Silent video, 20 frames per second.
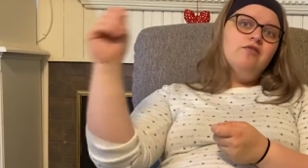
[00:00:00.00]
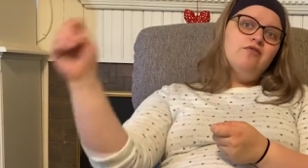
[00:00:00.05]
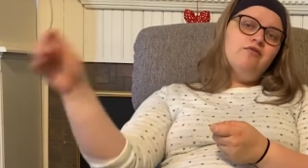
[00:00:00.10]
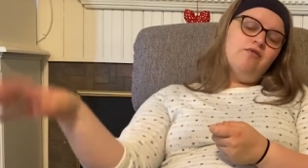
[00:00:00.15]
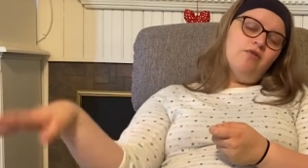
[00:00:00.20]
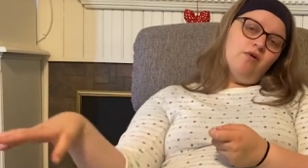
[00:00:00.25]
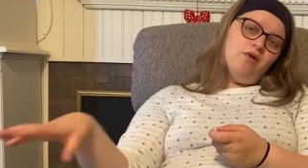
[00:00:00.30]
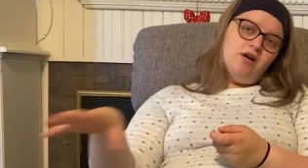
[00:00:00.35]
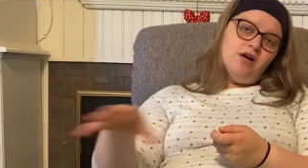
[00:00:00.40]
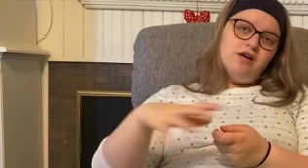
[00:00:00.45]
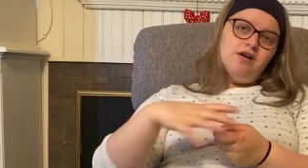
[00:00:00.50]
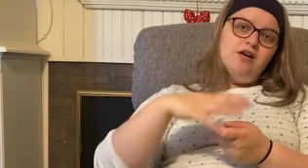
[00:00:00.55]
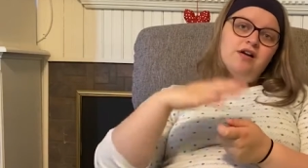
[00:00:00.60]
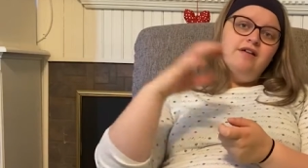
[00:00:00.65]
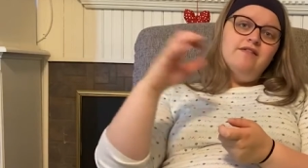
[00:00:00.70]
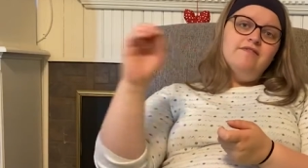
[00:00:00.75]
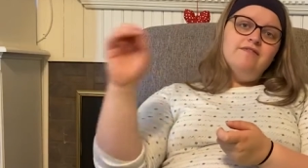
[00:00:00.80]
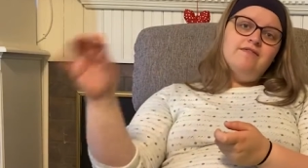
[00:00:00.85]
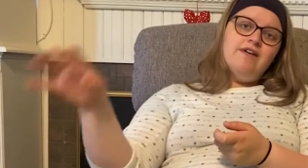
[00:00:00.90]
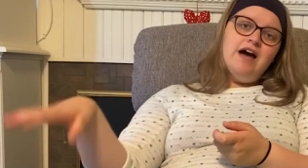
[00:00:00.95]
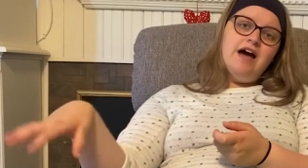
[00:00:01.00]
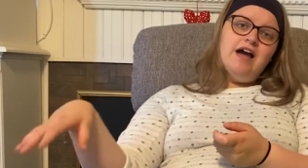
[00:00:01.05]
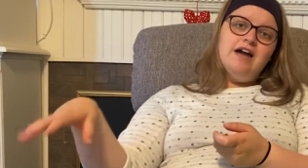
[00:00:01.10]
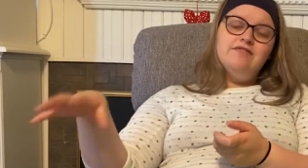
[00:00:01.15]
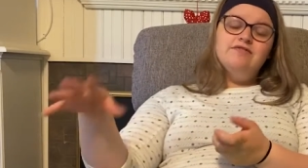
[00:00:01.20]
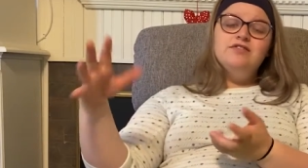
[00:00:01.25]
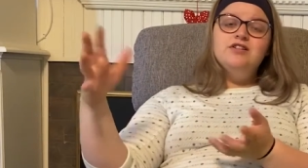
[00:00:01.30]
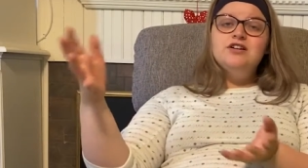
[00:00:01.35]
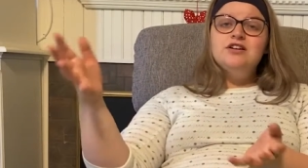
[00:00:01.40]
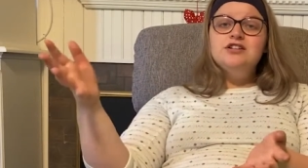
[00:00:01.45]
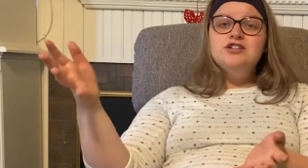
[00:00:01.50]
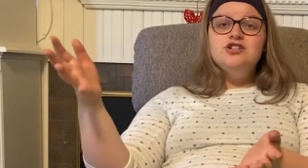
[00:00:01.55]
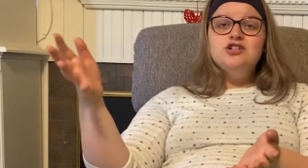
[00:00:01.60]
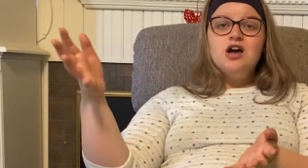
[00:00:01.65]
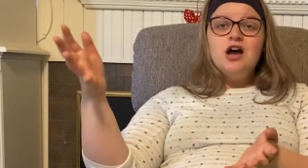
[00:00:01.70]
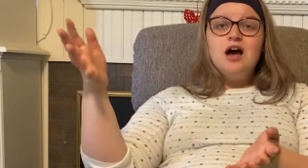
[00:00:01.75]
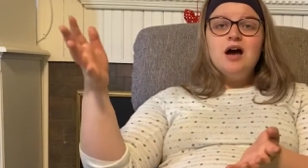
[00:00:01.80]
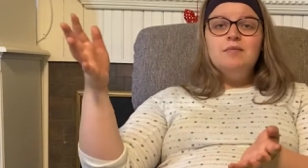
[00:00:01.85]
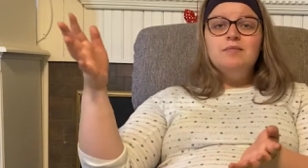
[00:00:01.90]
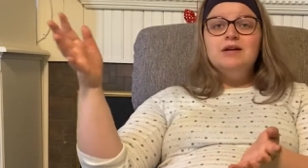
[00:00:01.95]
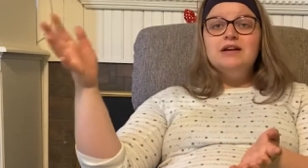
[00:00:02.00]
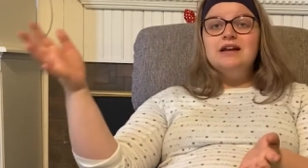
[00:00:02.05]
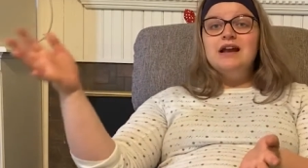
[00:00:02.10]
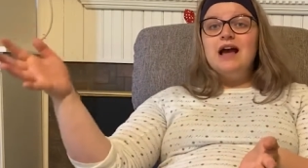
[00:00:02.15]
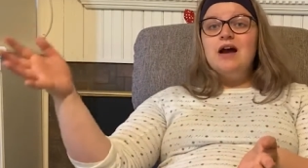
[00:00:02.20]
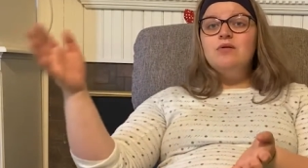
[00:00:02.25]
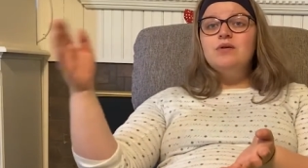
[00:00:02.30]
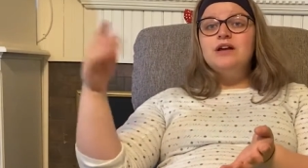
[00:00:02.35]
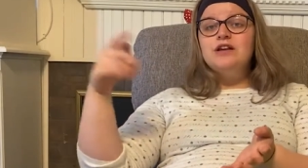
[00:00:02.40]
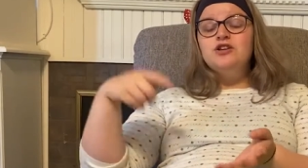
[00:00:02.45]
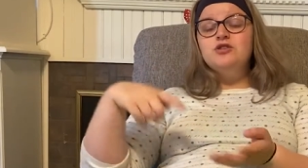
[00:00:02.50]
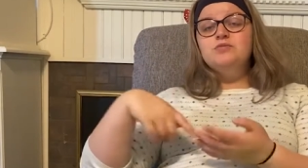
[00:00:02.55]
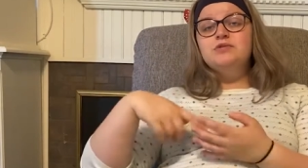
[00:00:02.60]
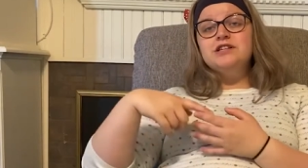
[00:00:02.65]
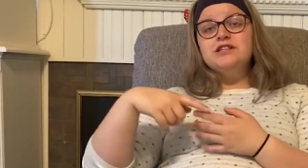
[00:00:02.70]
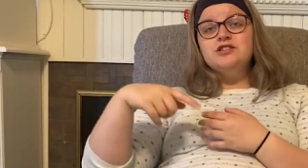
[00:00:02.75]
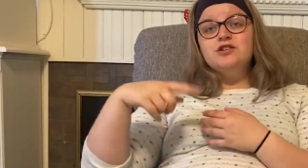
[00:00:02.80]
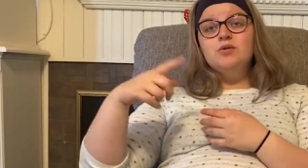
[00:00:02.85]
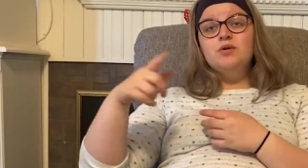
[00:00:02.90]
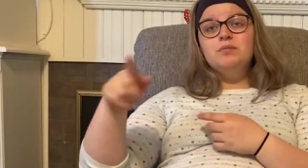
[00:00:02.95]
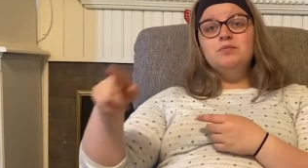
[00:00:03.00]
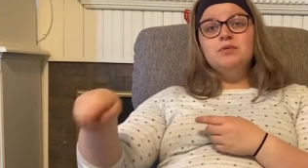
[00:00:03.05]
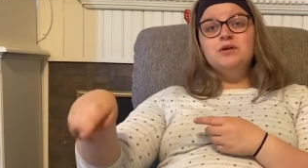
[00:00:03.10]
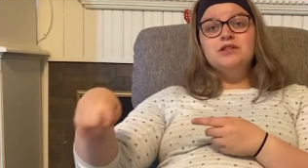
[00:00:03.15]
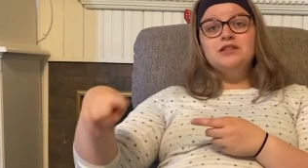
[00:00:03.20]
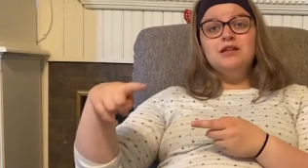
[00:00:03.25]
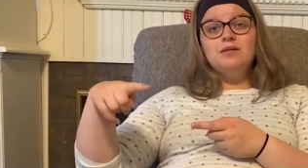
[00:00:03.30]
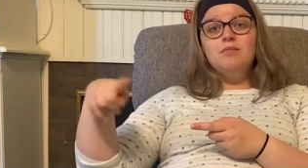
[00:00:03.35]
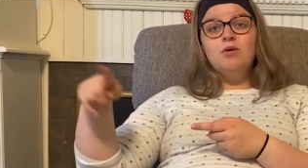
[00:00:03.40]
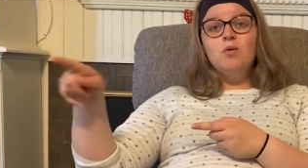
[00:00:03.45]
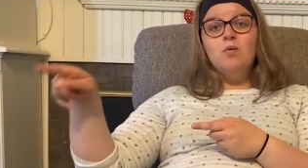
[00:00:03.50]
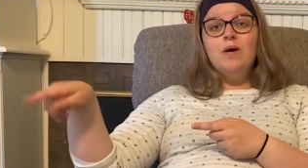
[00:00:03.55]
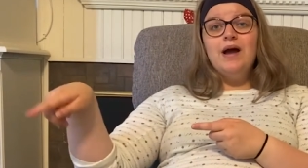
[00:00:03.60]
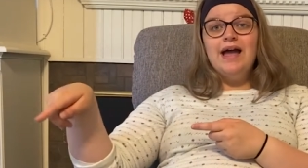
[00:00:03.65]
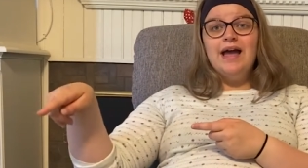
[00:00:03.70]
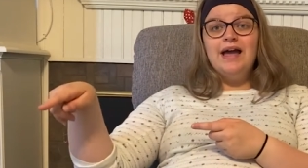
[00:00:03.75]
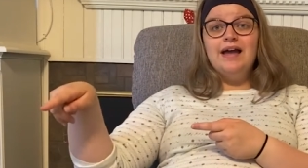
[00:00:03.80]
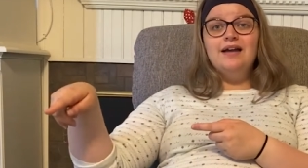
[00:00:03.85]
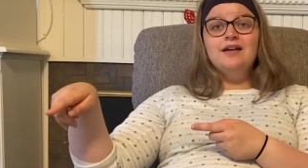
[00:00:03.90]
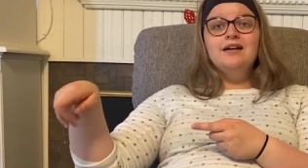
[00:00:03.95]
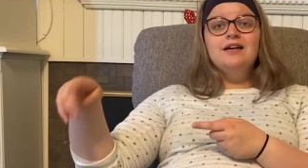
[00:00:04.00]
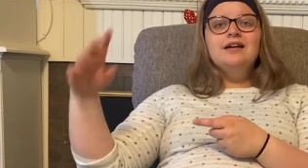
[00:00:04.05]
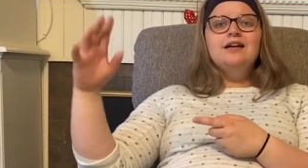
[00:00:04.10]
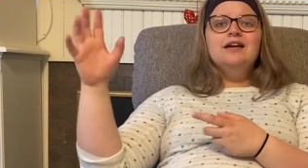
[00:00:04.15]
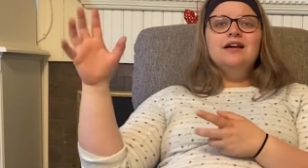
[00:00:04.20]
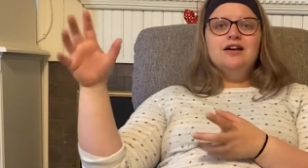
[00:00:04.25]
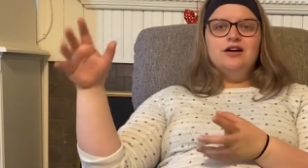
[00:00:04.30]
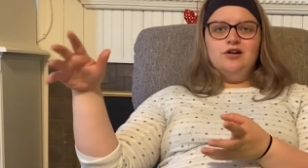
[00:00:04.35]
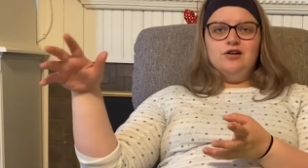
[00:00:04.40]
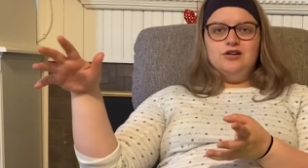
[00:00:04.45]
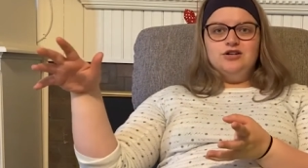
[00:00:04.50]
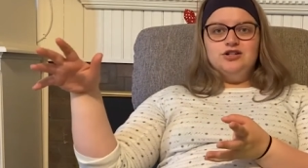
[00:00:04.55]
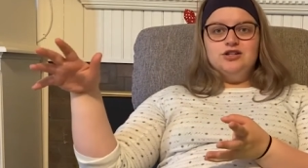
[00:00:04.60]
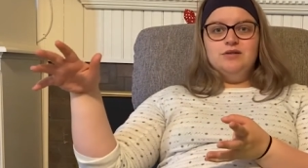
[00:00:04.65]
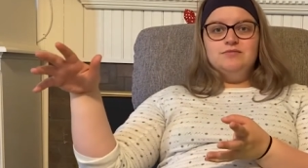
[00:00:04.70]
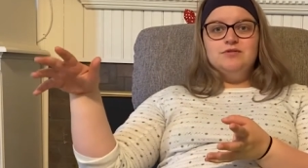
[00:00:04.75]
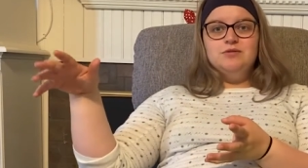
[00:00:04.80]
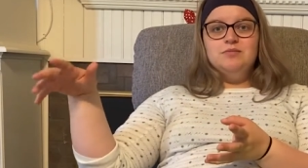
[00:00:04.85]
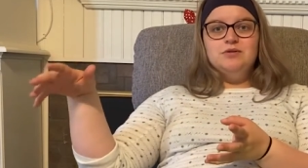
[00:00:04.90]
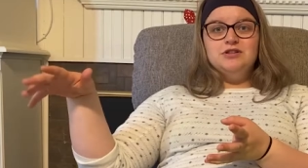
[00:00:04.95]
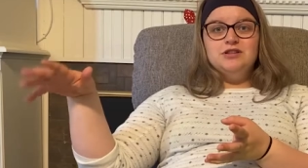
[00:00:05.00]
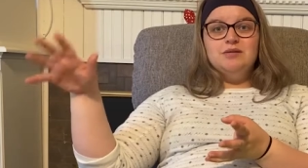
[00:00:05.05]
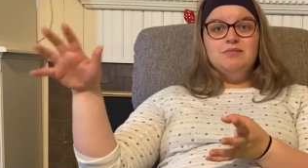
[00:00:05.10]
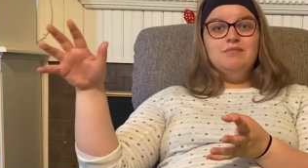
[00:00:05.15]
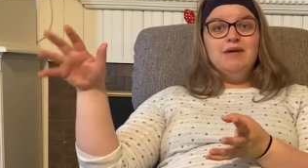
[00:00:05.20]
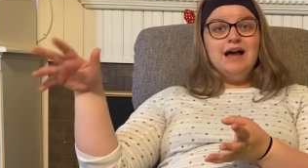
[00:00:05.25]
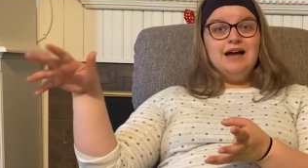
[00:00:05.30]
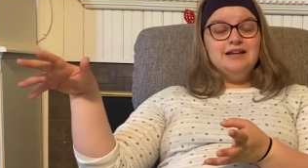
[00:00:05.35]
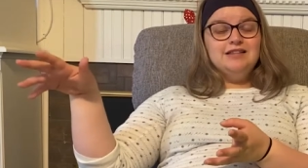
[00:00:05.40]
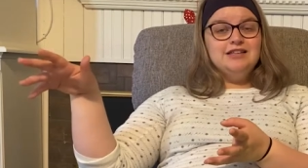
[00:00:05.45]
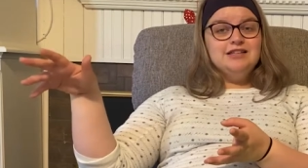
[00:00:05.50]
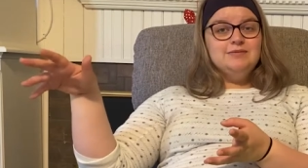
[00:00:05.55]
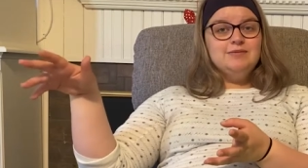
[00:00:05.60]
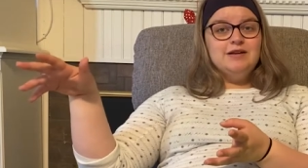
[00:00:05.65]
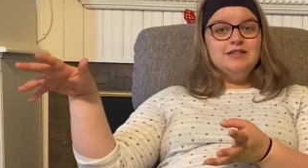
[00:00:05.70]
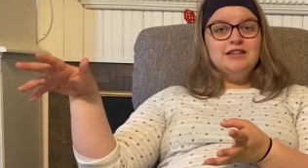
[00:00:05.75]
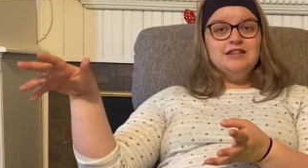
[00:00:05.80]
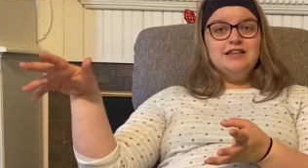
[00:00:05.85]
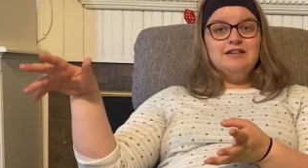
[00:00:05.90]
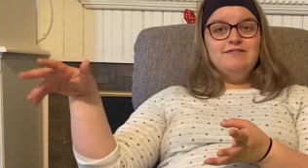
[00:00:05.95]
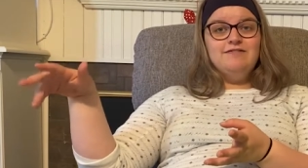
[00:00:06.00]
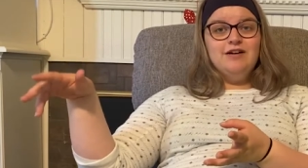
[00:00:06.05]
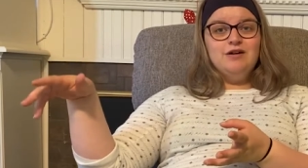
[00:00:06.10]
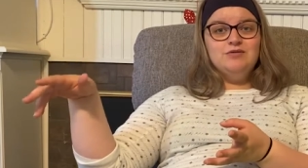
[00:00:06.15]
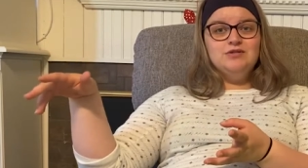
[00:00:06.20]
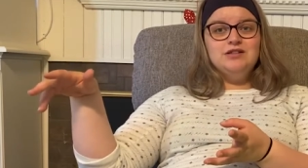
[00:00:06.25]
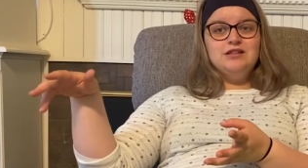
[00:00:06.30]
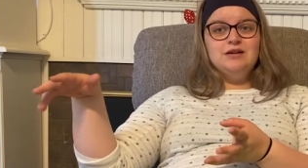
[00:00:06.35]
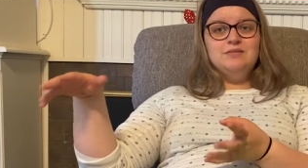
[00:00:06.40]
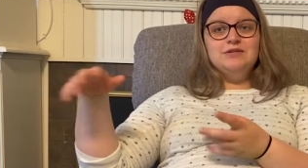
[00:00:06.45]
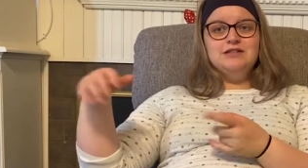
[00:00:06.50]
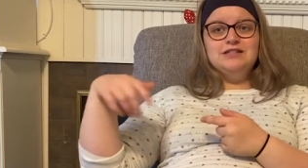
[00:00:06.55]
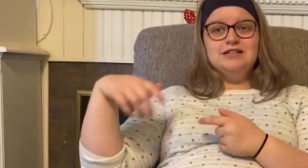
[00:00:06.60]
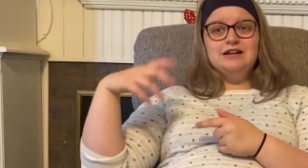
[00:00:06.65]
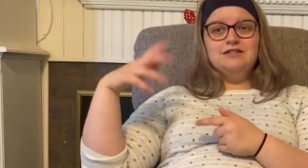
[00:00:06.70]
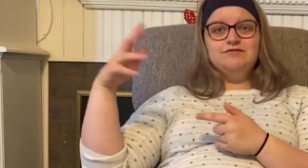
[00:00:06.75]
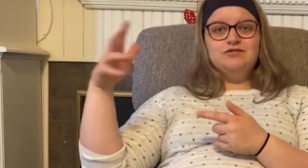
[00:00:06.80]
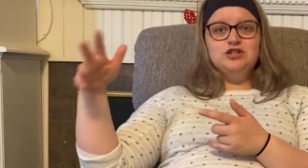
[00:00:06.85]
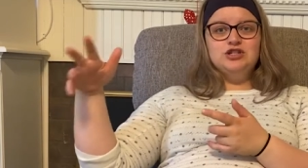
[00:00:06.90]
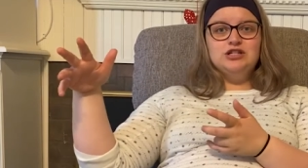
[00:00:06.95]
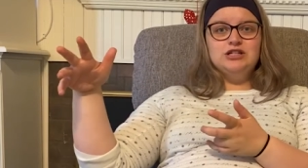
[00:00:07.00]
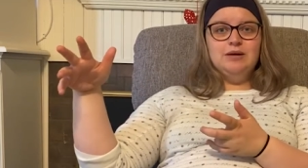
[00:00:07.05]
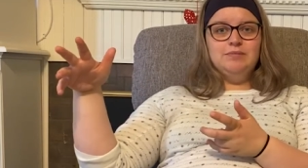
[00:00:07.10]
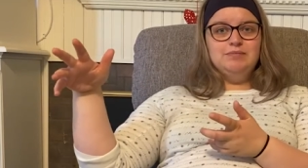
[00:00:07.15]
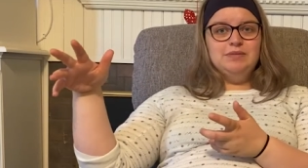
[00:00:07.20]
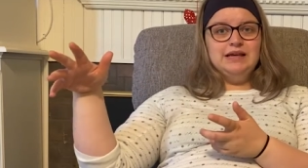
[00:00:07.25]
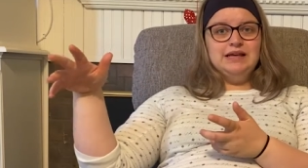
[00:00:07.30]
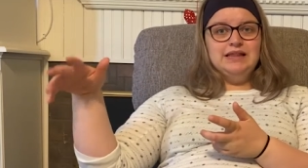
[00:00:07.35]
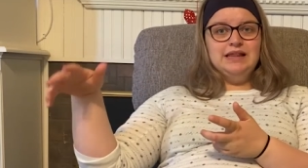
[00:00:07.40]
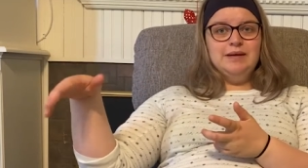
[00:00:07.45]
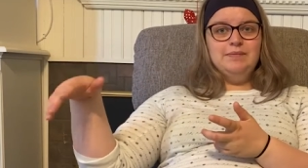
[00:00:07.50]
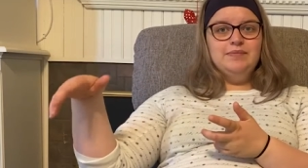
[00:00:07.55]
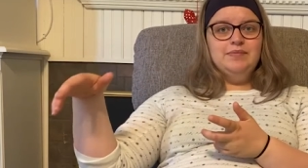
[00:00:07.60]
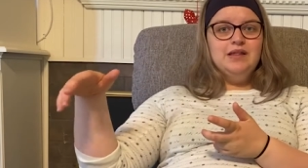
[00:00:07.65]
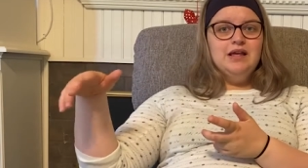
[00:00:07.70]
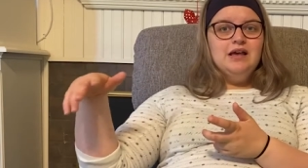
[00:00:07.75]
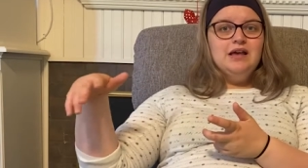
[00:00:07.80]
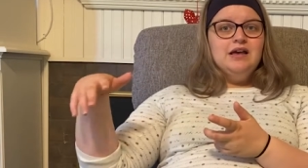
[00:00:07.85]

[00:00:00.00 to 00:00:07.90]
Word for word: four, five. Good job. Now, can you please go and put them away? Encourage them to put them back in the spot that they found them instead of just dumping them.